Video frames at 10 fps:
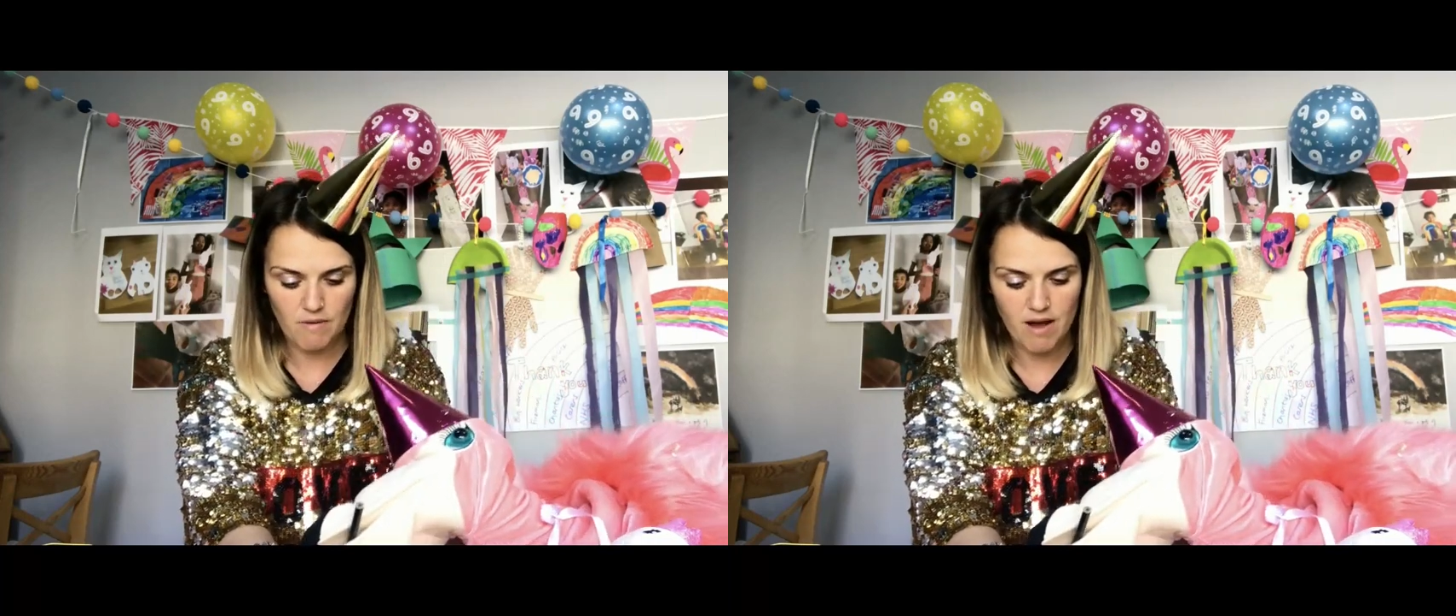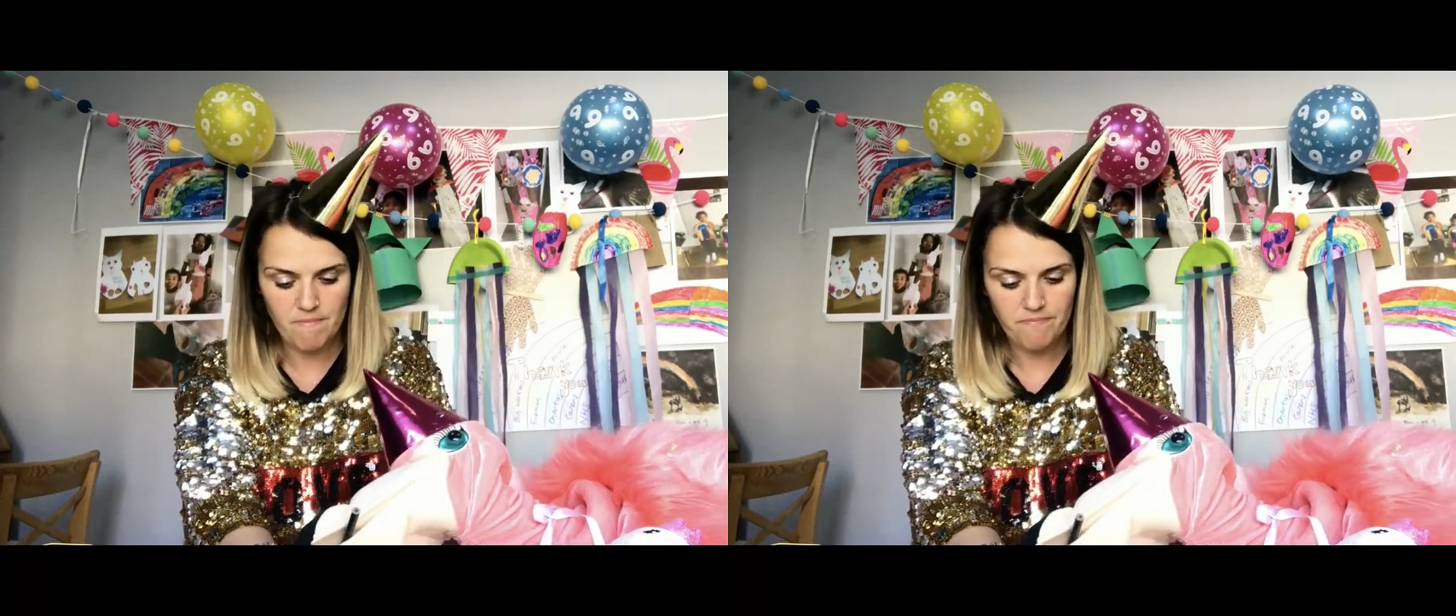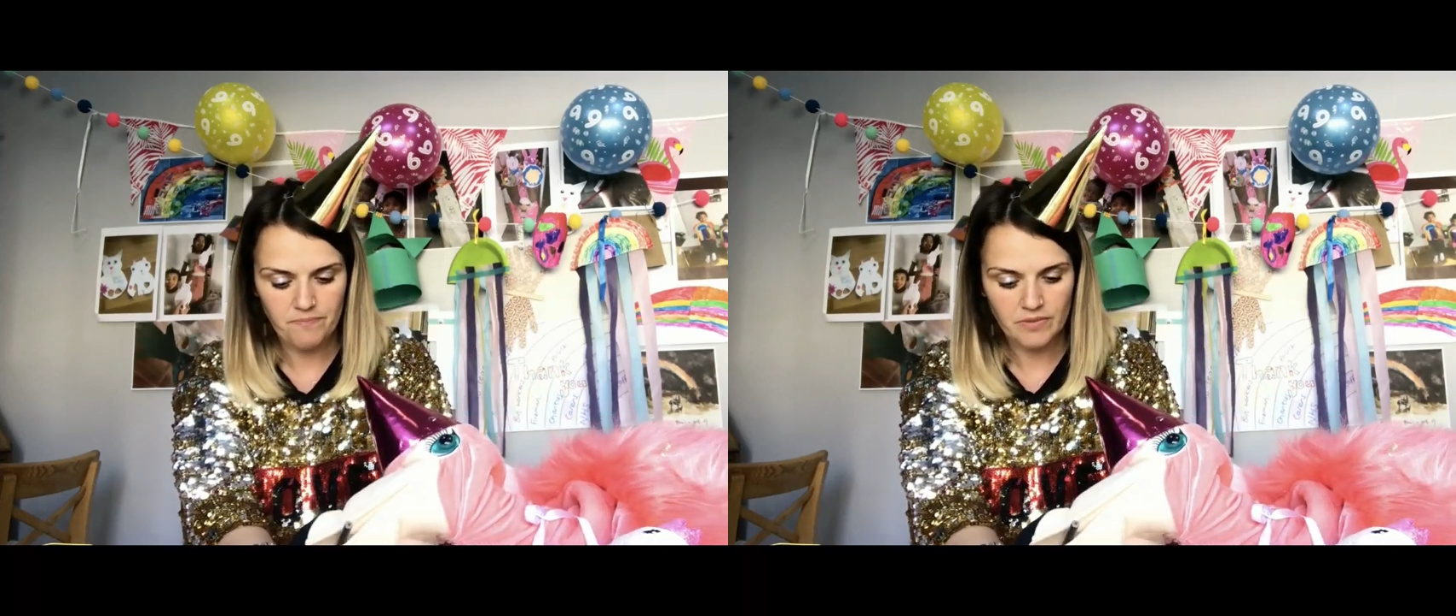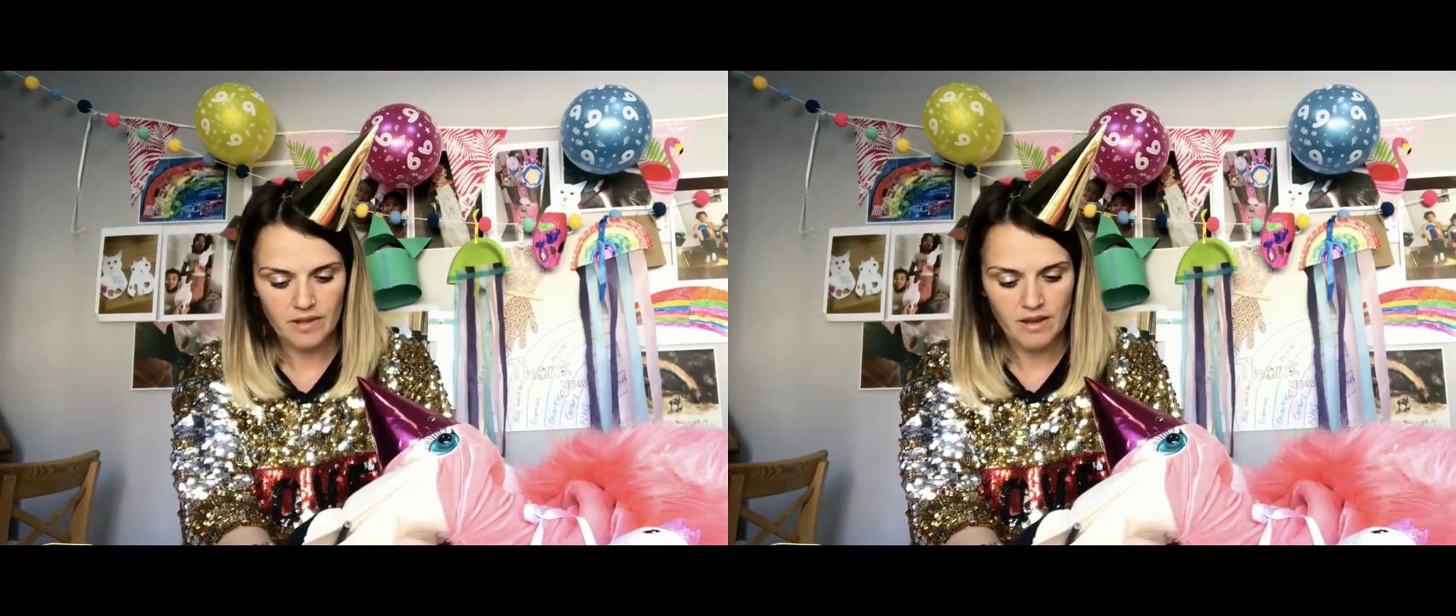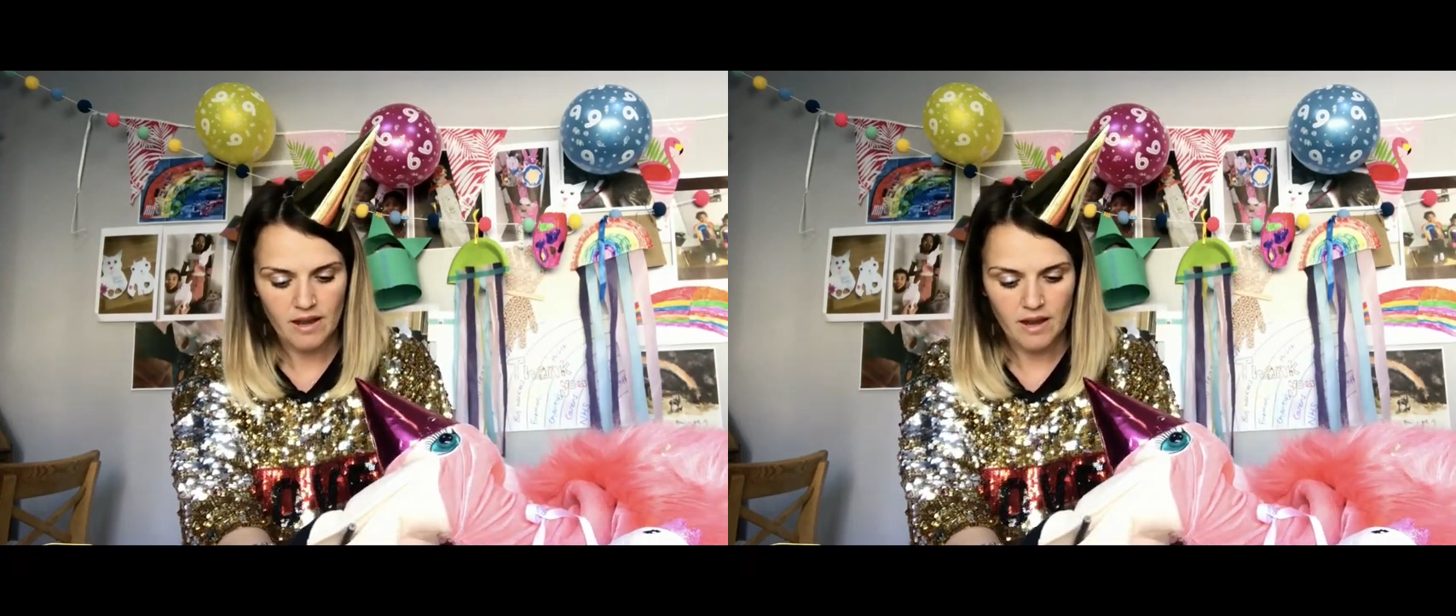one?
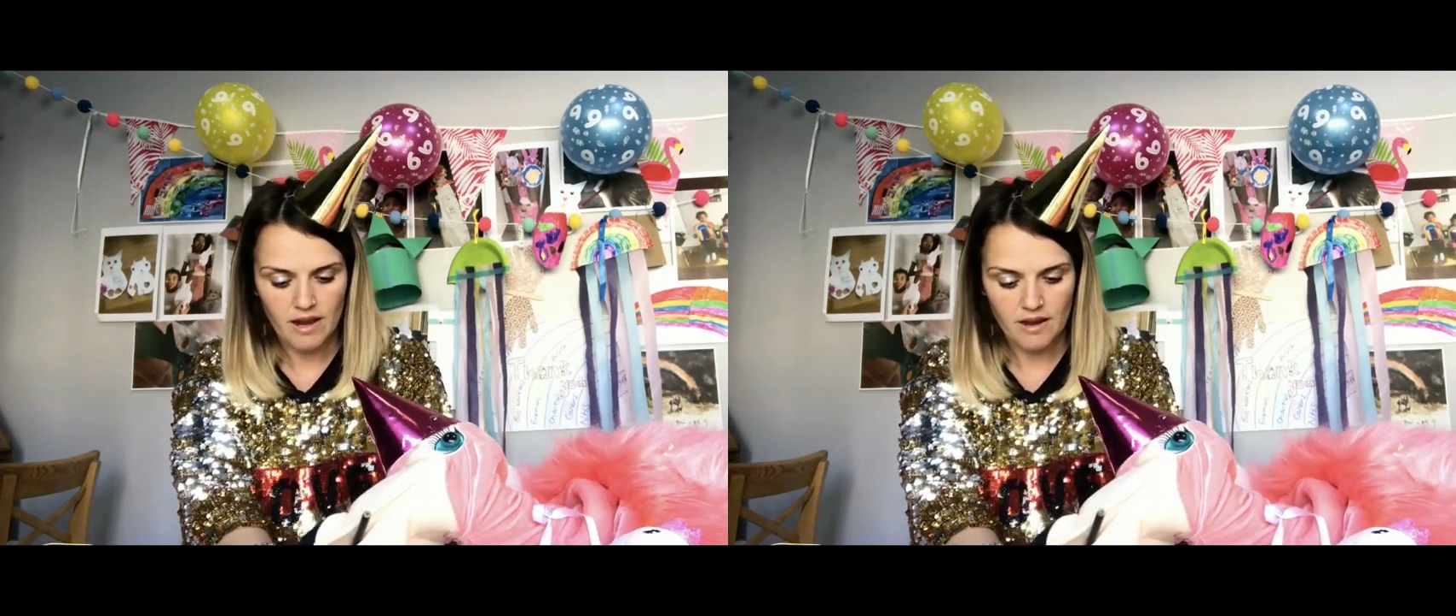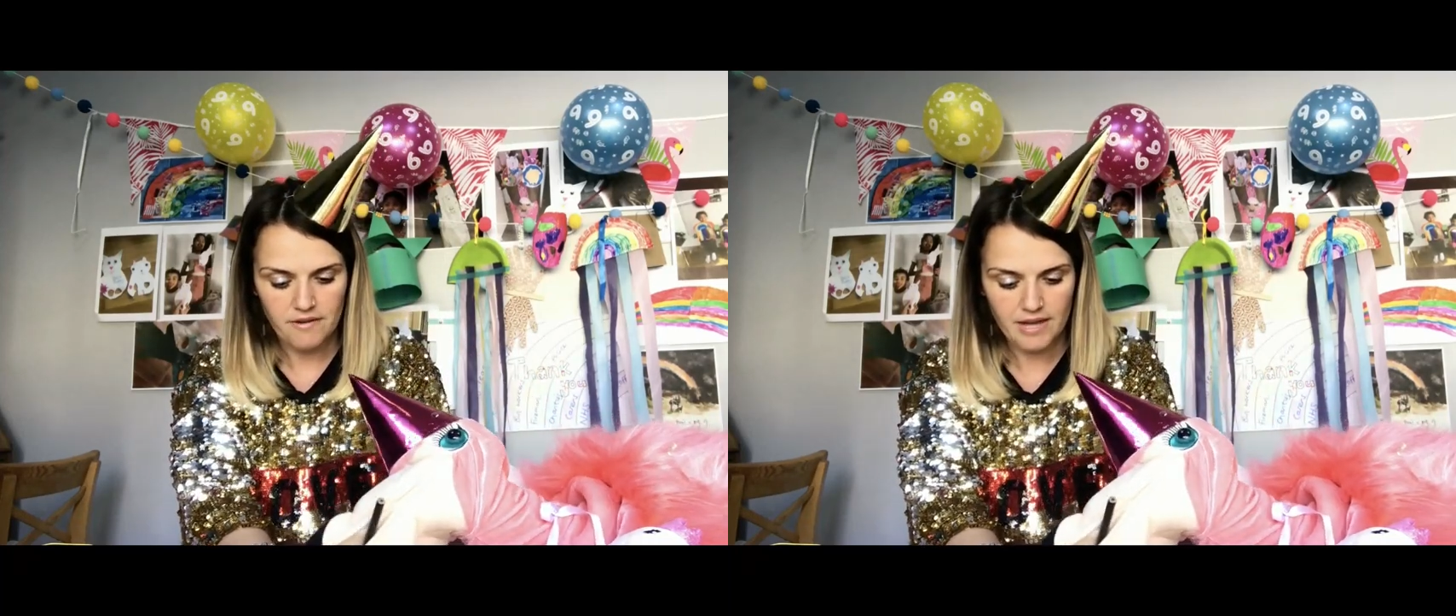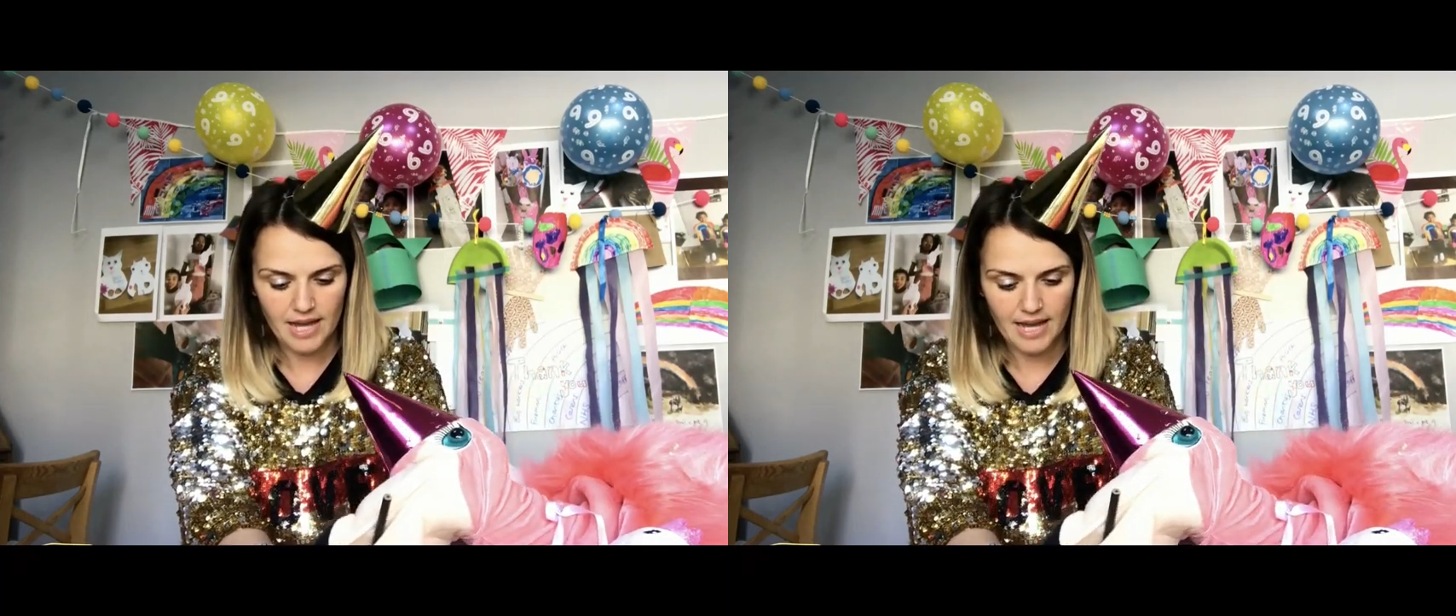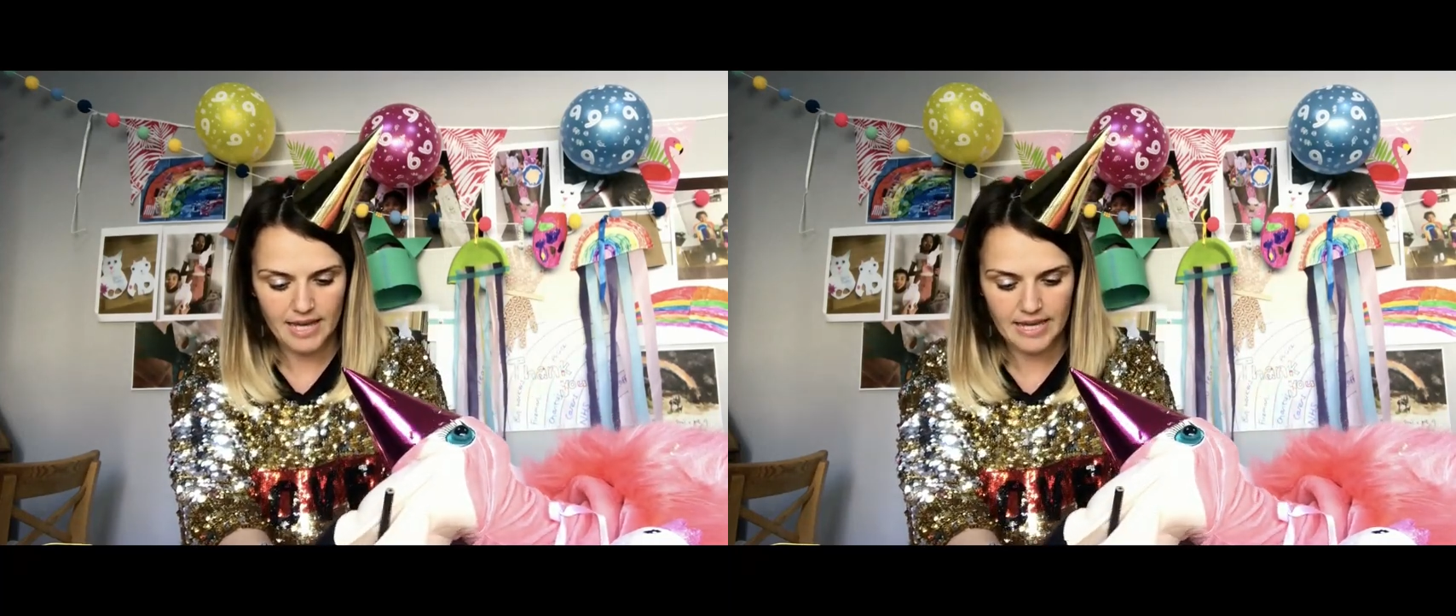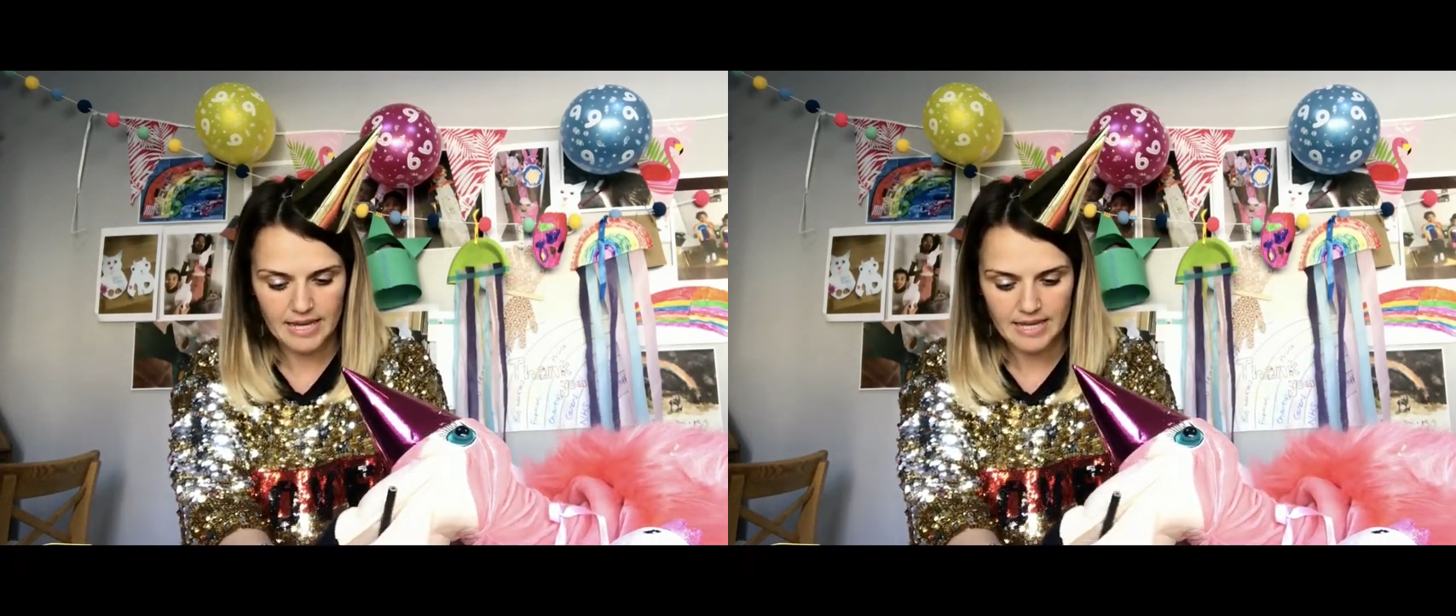Okay.